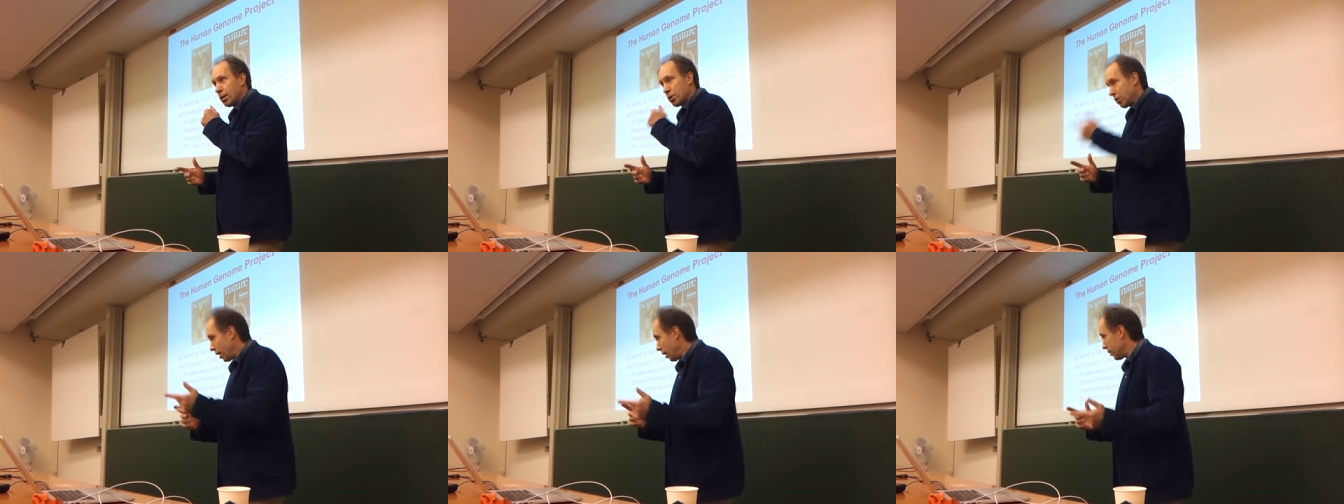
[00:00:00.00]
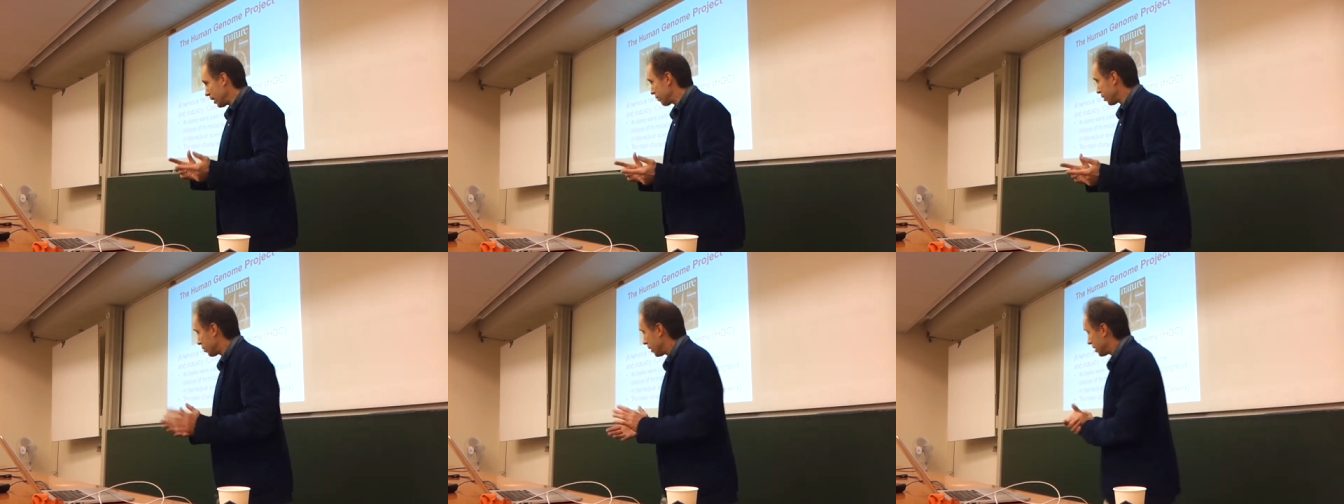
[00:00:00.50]
So now we
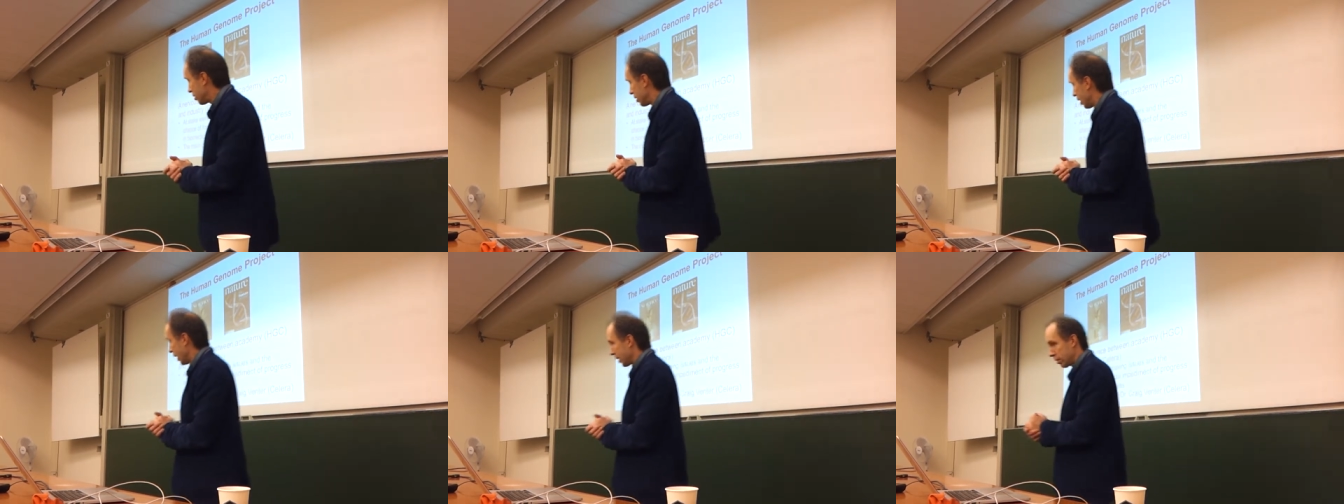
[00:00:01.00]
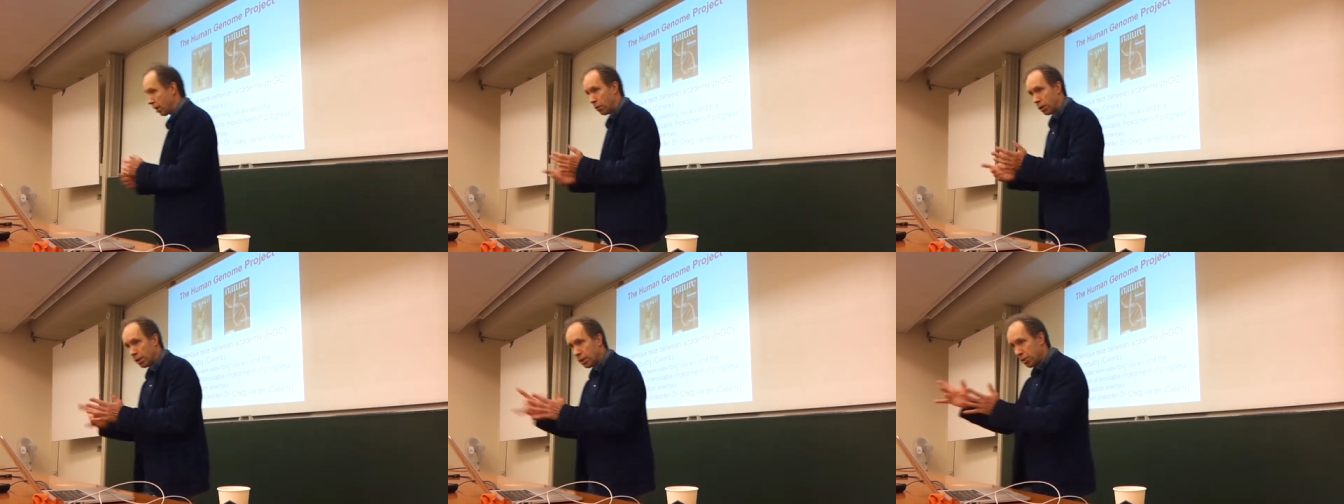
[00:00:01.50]
have the question like, you know,
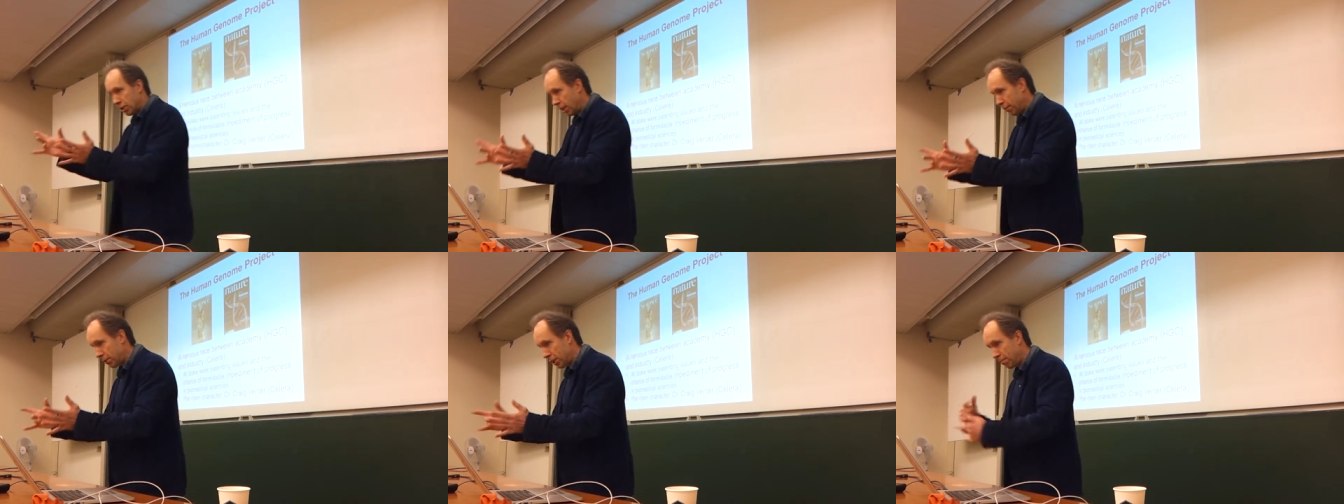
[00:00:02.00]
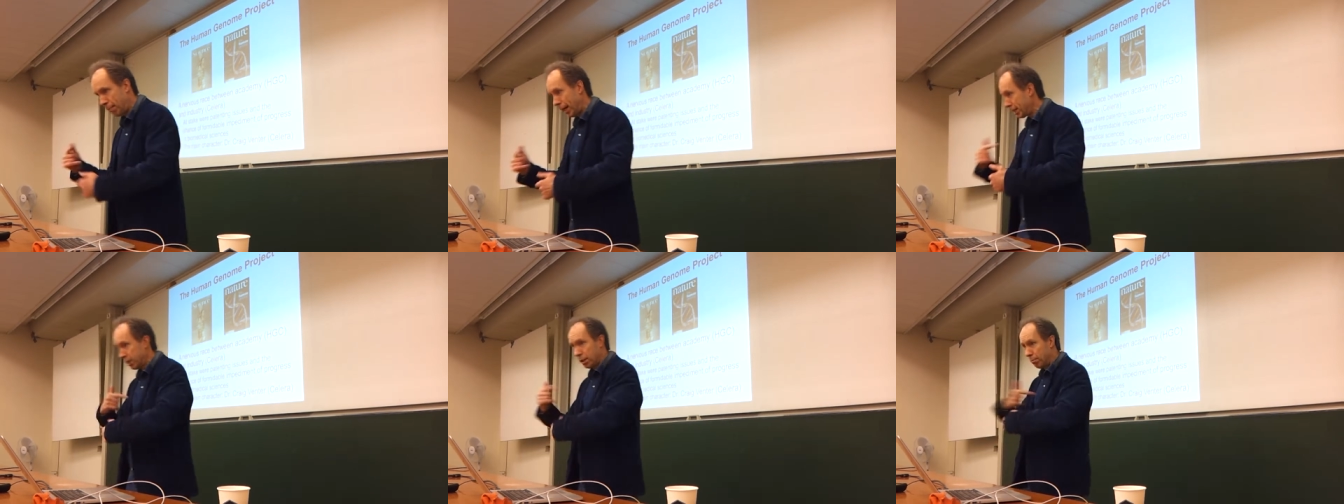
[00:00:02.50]
he sequencing
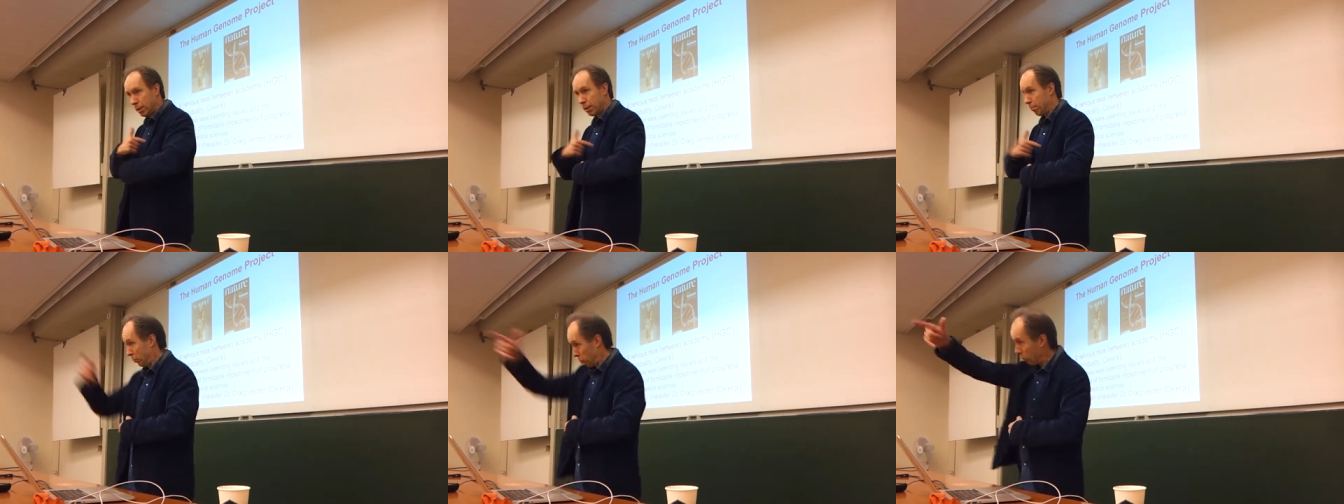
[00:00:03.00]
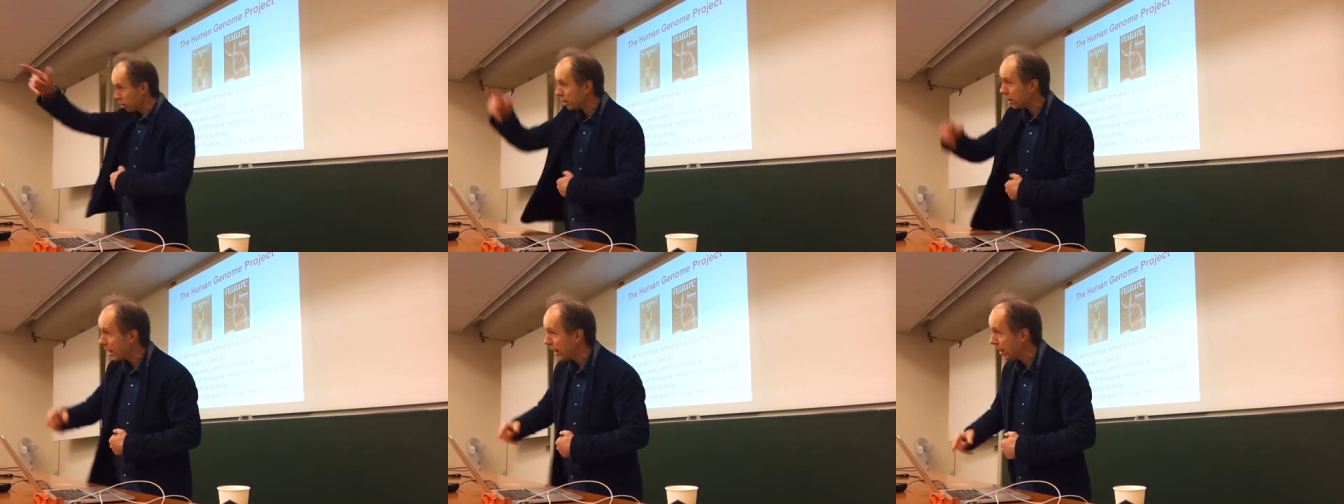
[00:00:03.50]
my your
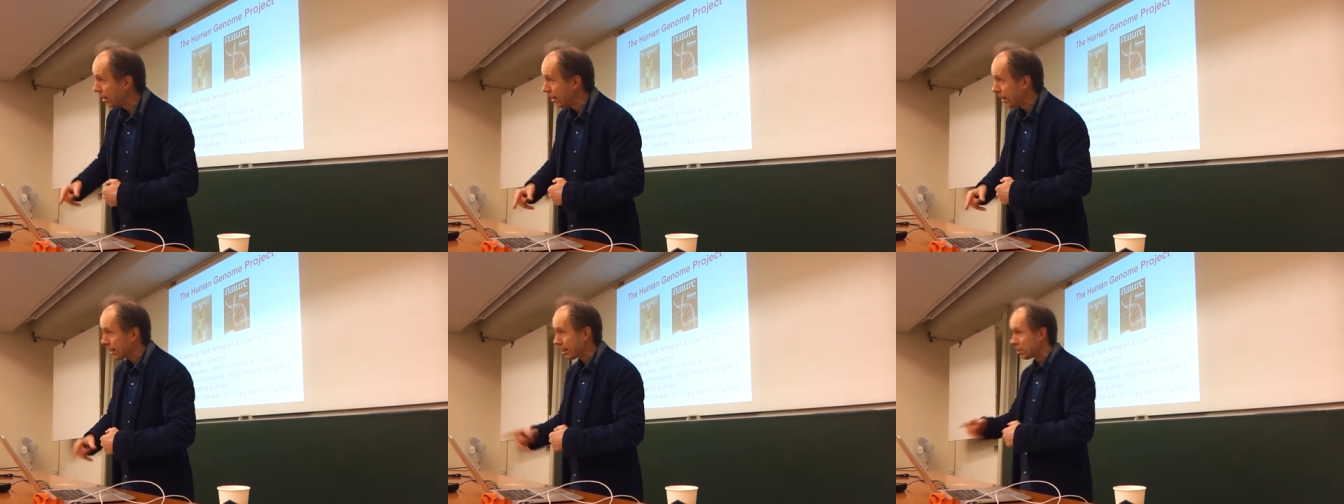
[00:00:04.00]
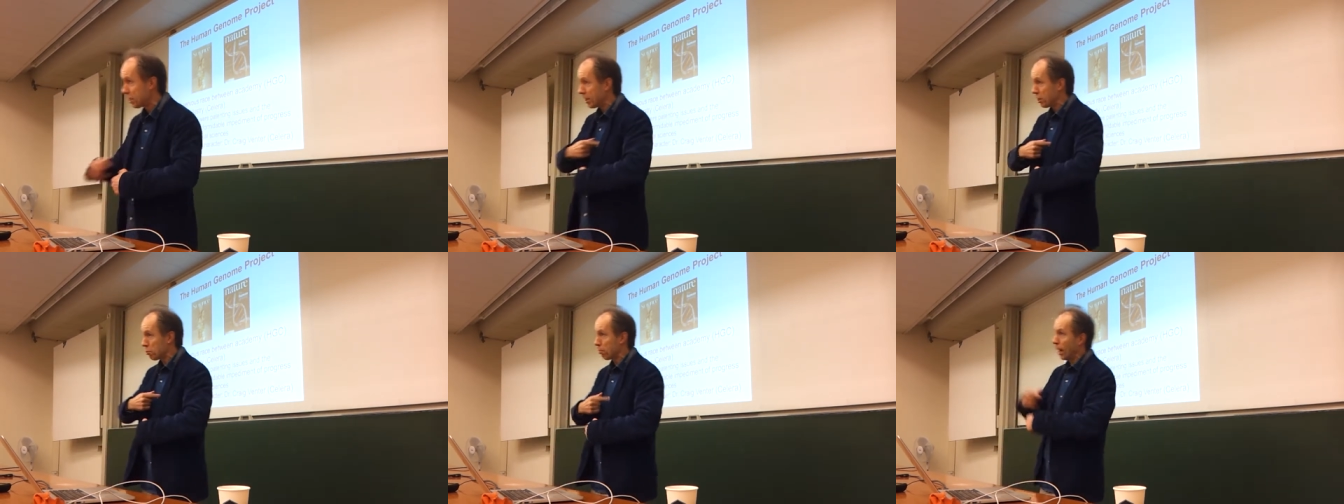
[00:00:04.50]
DNA, and then he
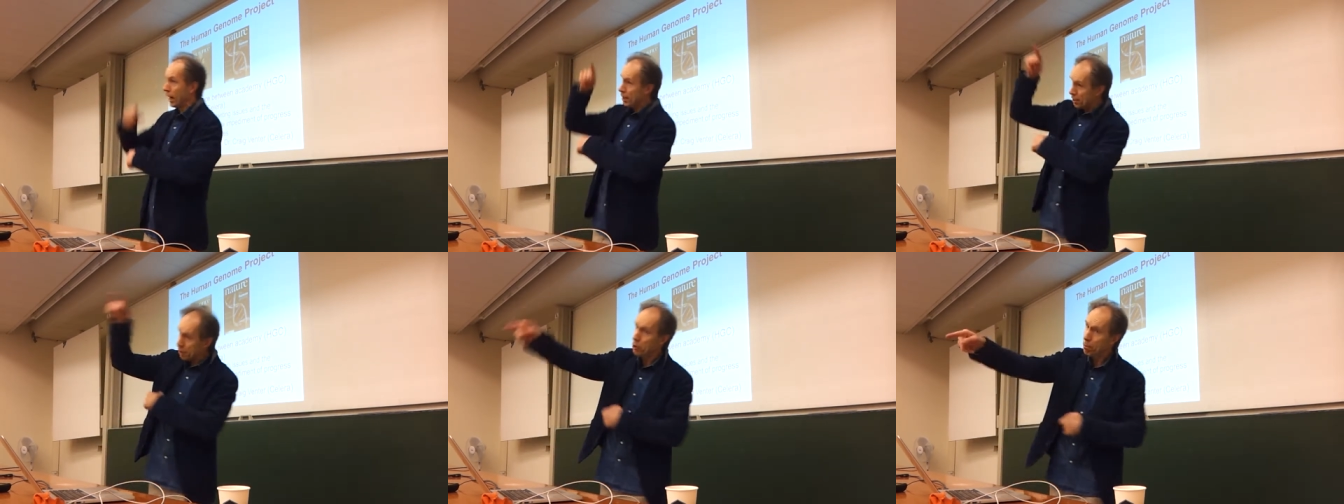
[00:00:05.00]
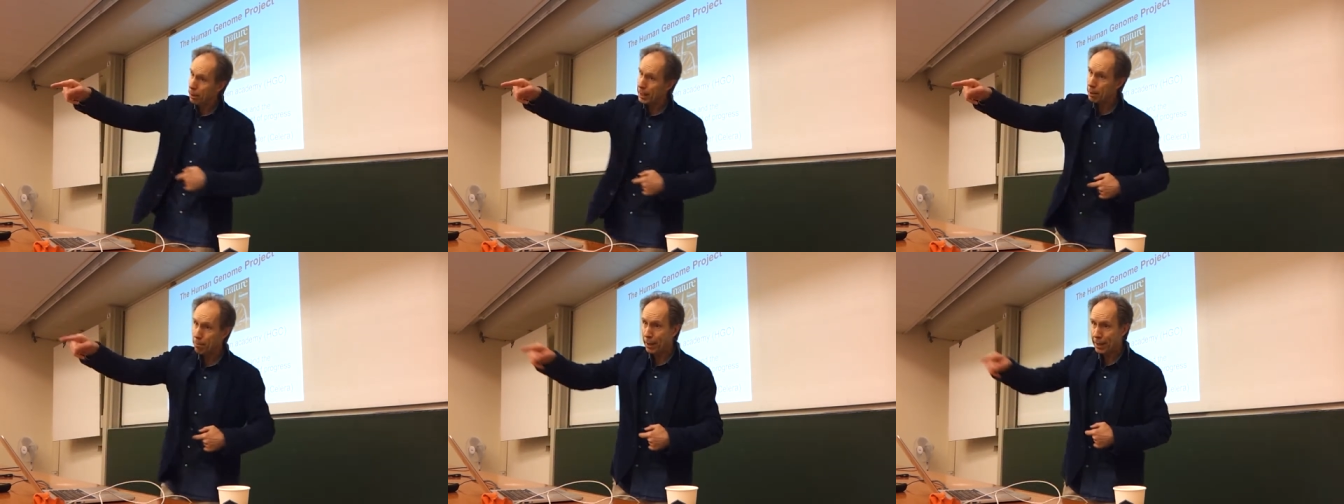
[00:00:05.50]
says it's mine, you
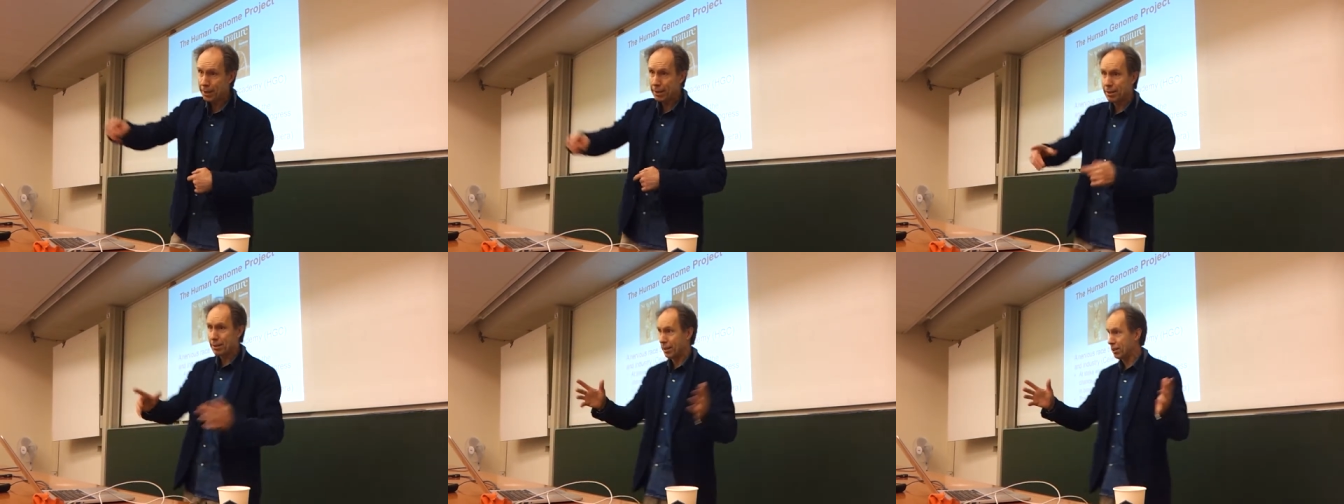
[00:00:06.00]
pay the patent.